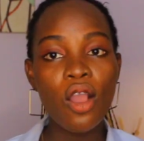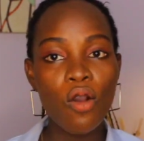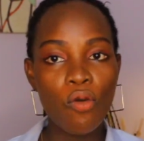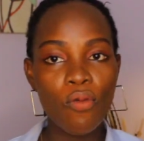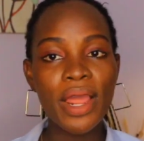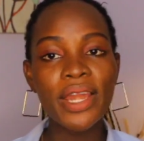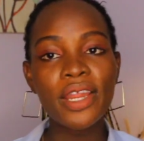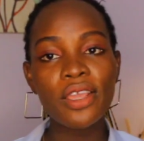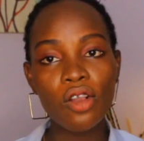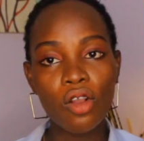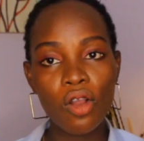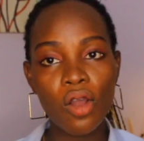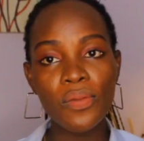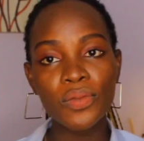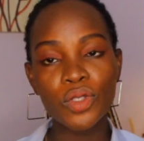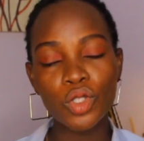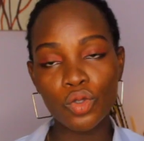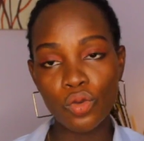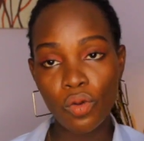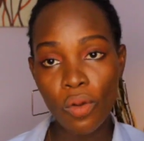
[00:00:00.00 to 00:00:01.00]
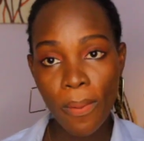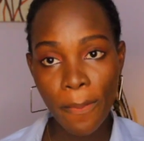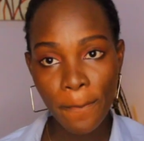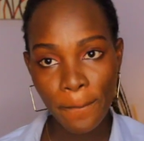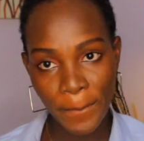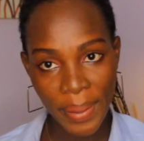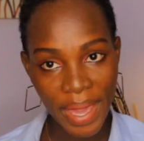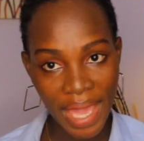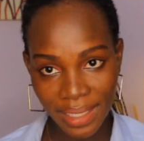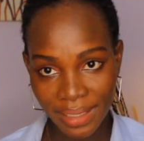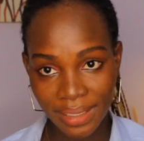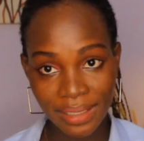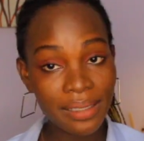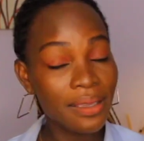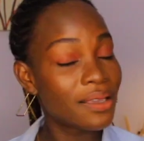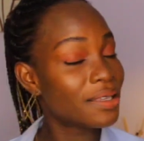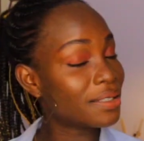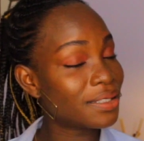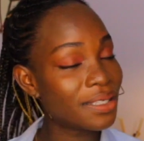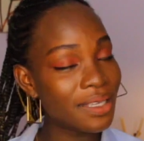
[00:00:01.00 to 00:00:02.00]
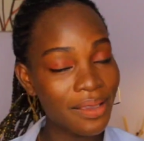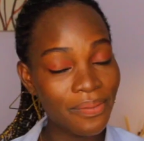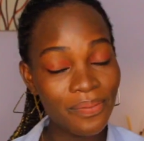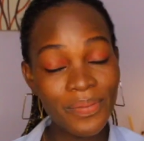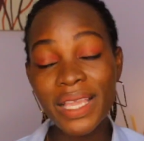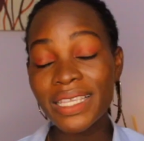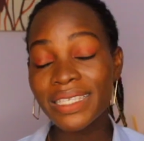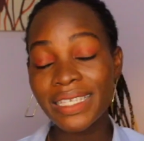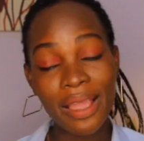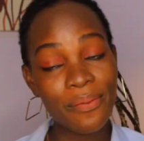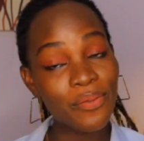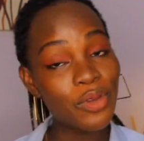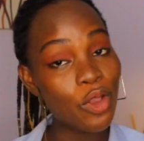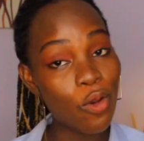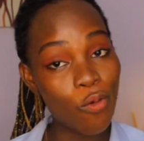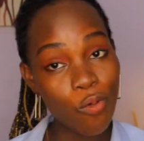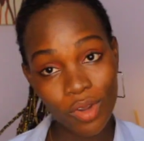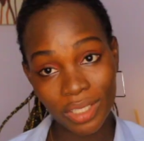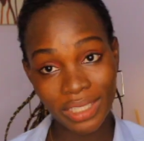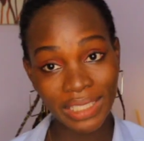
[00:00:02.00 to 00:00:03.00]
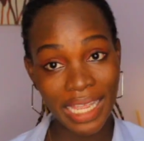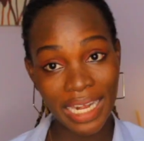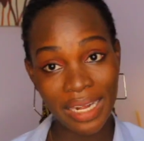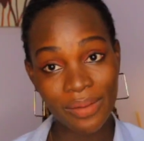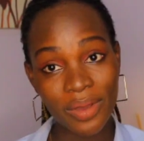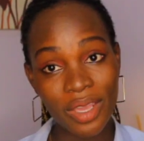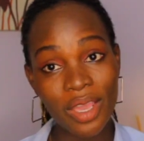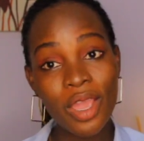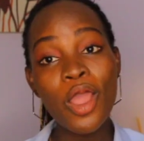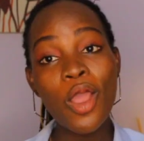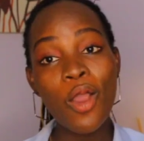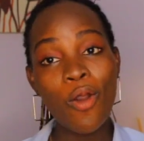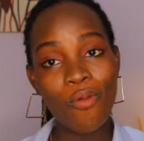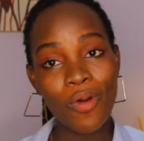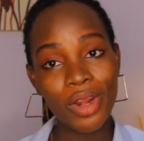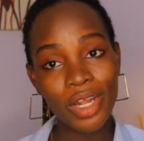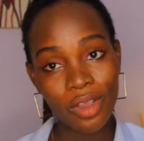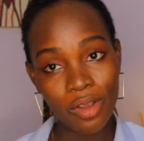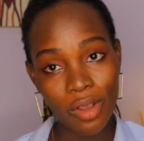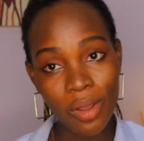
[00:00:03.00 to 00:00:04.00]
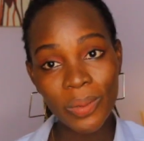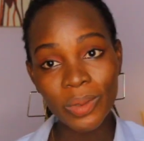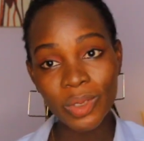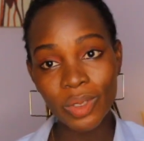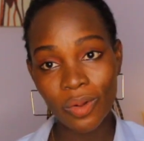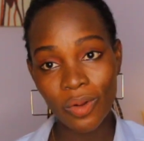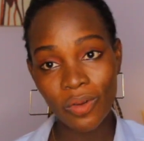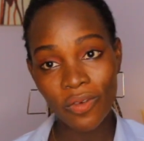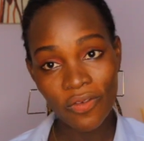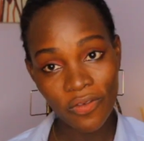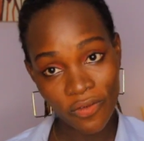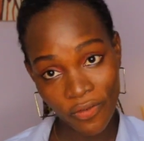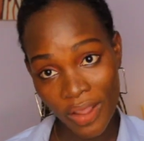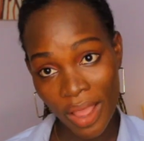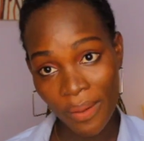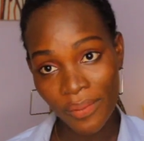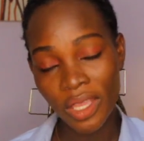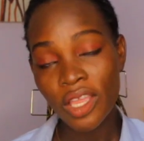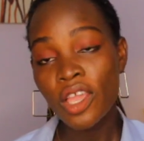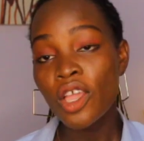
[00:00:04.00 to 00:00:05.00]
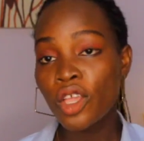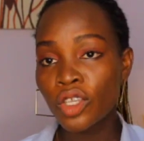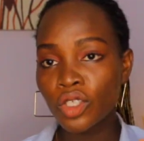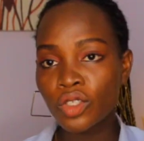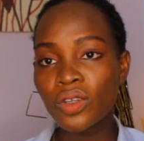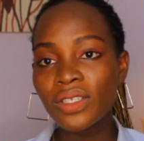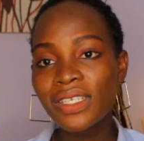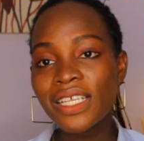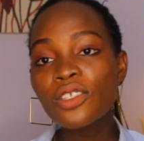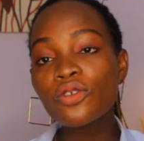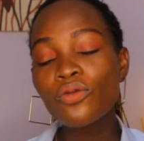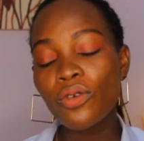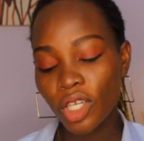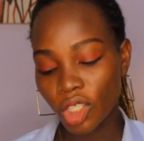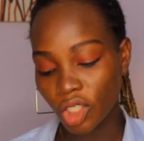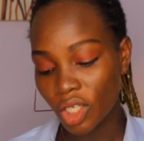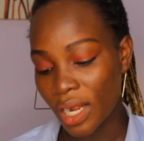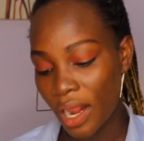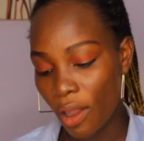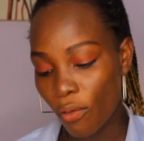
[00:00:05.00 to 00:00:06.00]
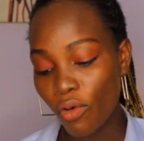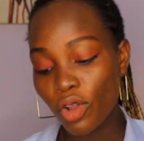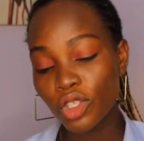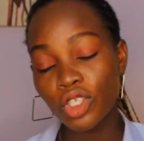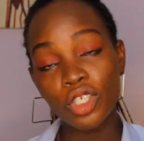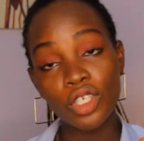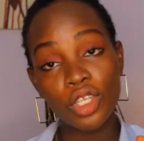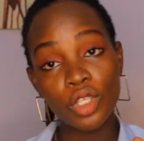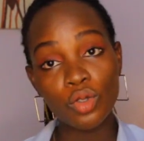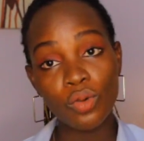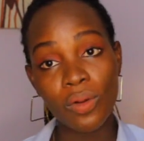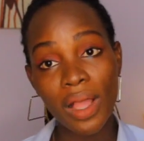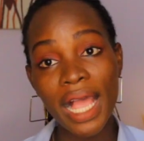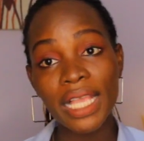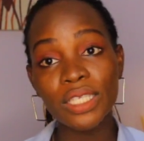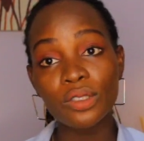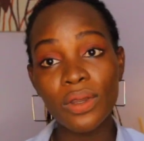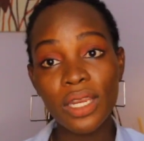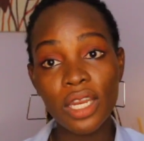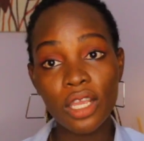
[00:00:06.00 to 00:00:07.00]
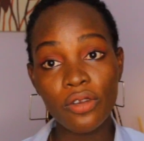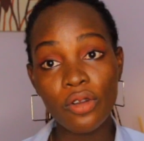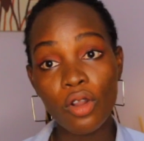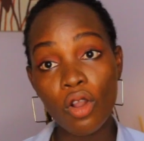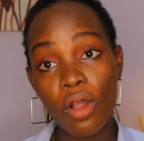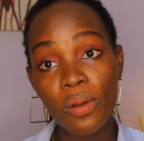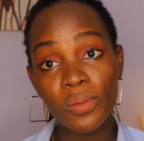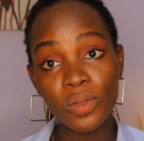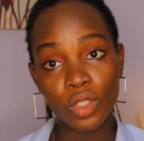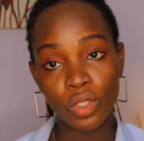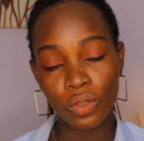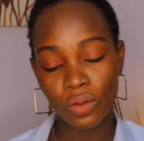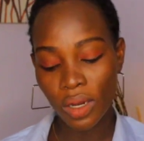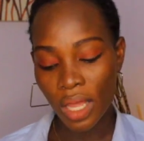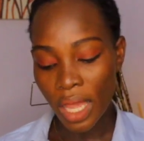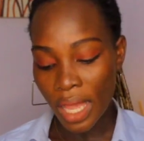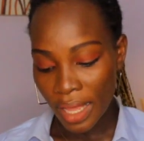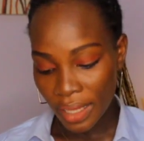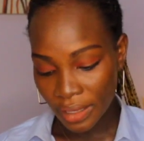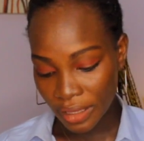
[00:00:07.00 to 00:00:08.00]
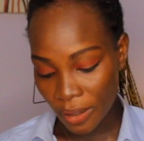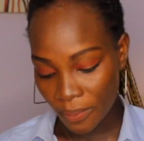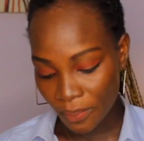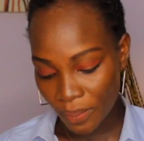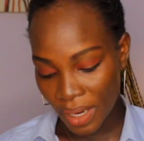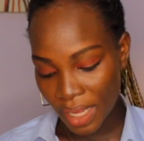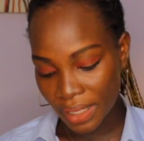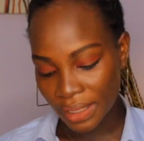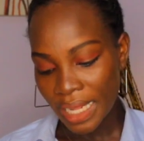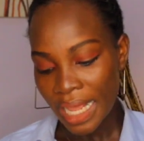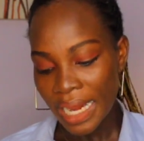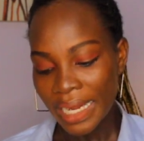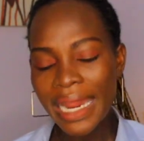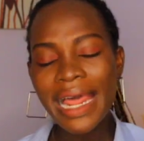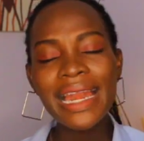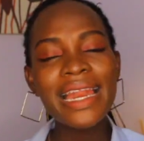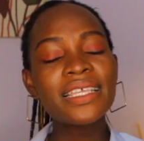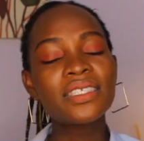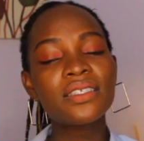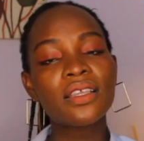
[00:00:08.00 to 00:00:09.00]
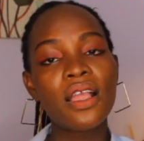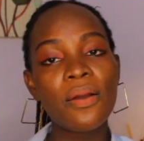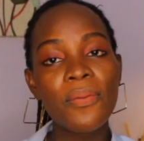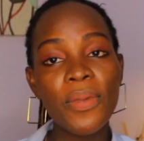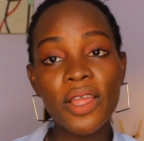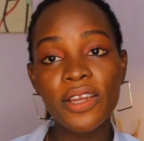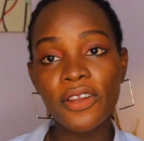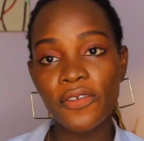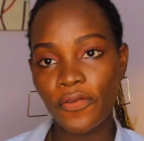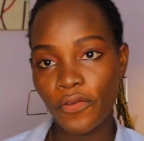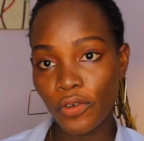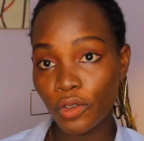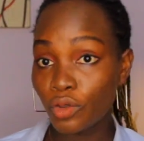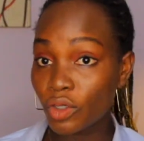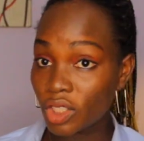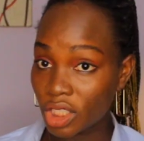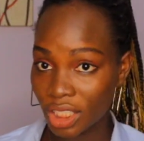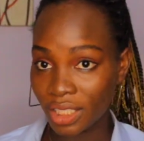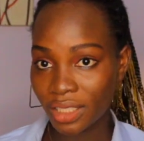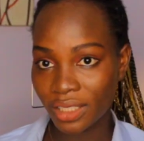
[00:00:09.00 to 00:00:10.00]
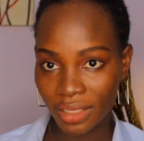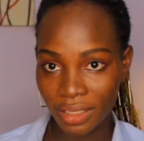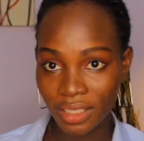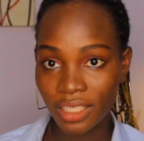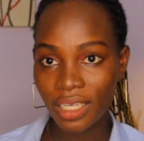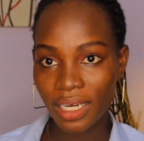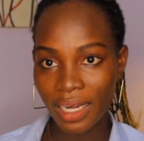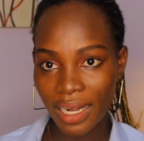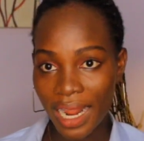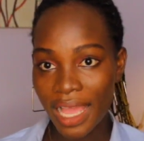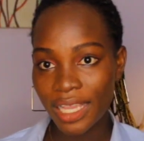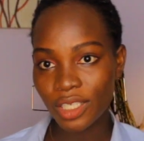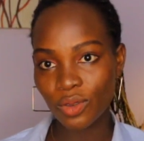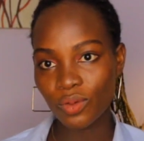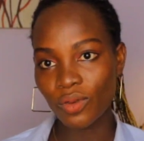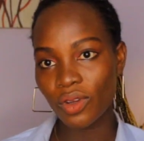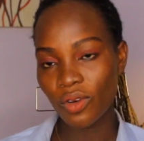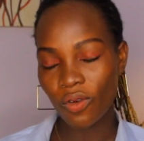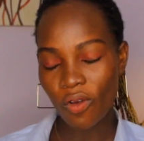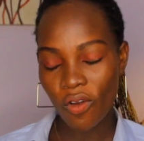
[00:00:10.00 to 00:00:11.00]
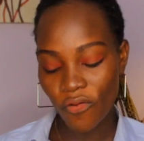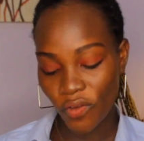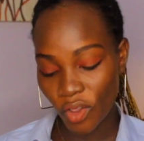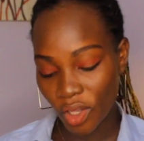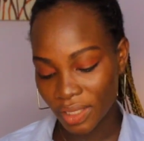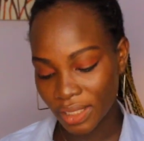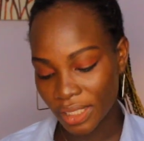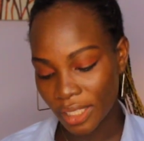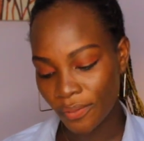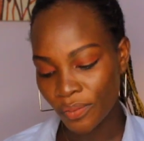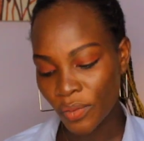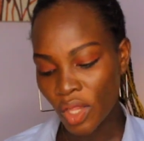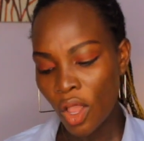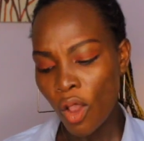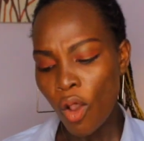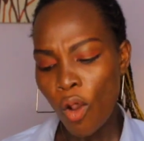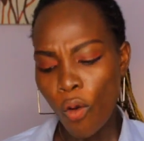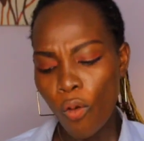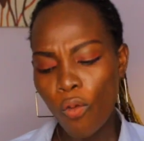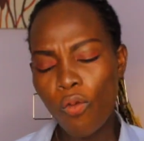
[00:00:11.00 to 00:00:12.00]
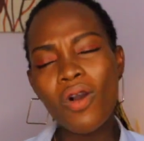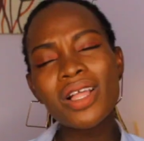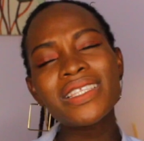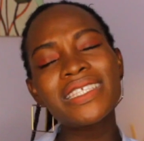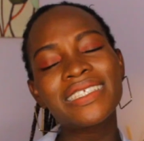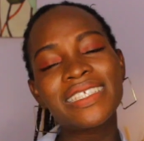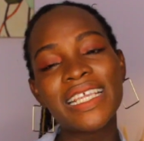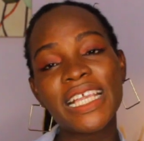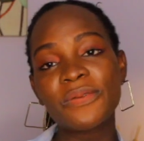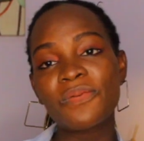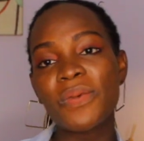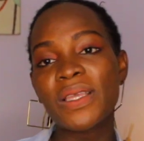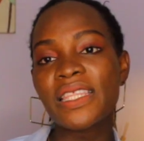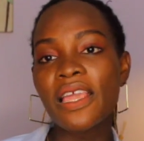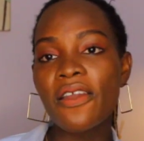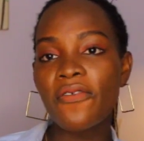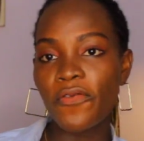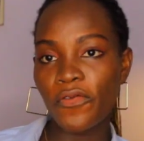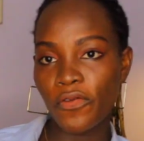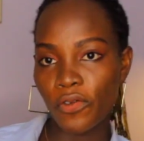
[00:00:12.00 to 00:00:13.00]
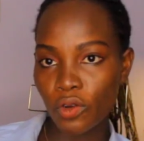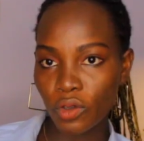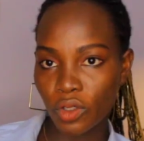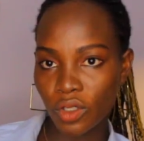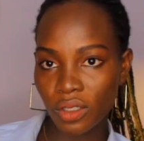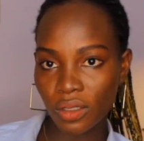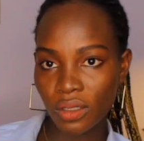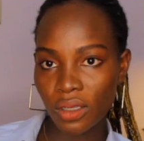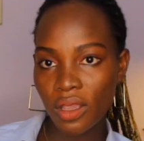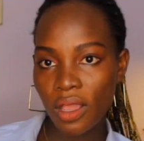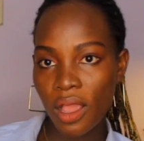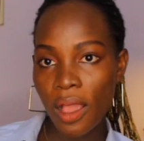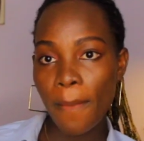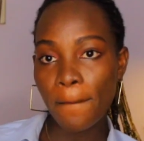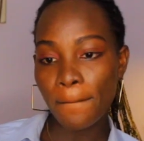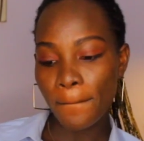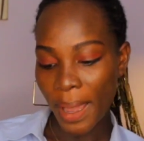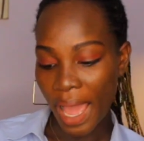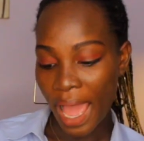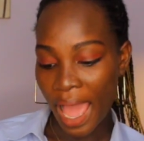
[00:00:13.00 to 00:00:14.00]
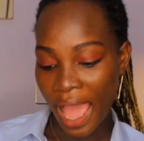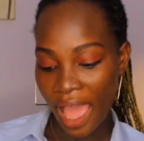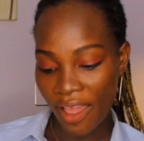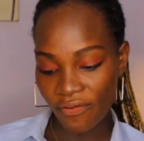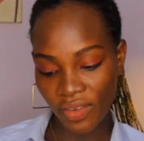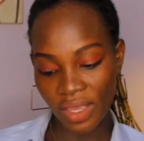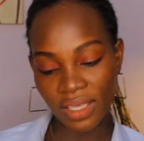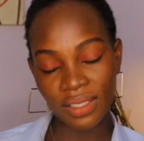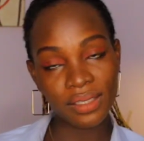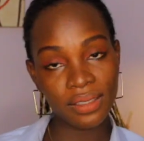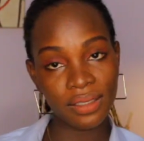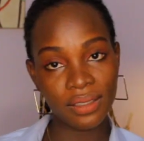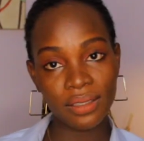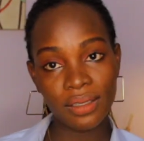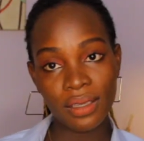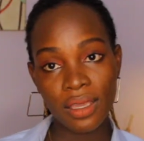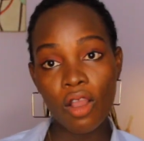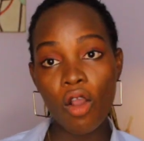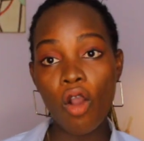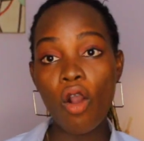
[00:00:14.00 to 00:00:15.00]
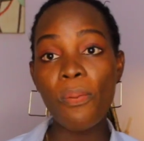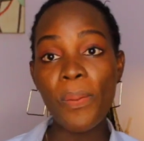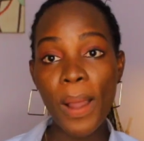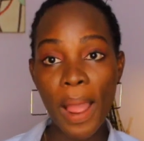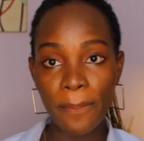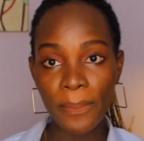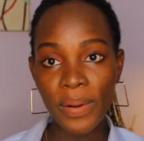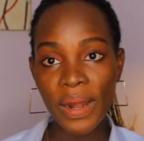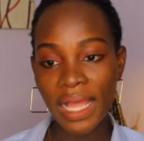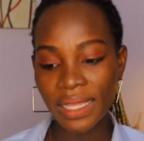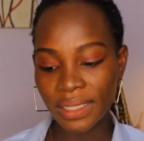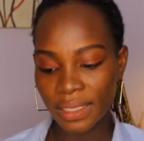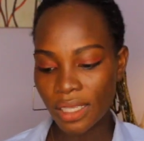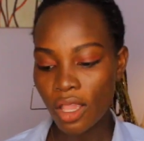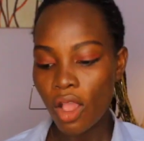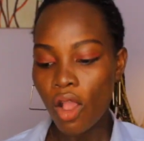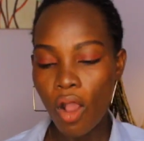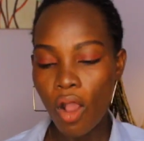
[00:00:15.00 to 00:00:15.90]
when it comes to pests? See, pests can be your worst enemy when it comes to farming. So this question are what you need to ask when it comes to the plant. Now let's talk about the fruit, which is the last one, obviously. What is the expected fruit per harvest or per plant?